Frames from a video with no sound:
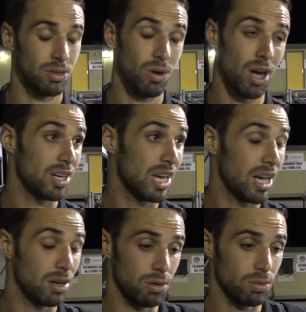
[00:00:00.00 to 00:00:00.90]
Well, no,
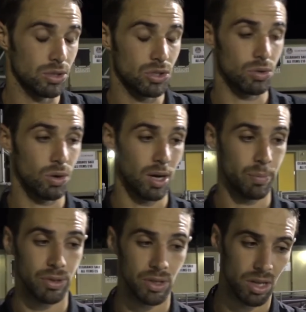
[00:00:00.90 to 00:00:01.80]
I wasn't sure what
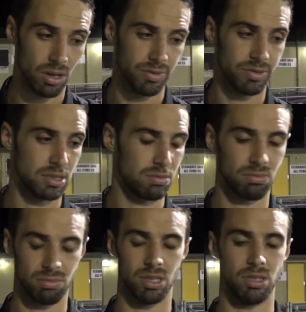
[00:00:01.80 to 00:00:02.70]
happened, you know. I
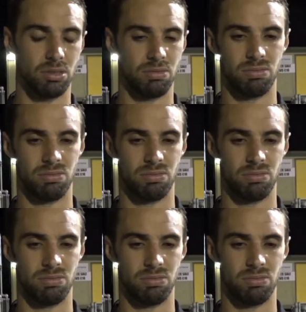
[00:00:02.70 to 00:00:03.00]
think the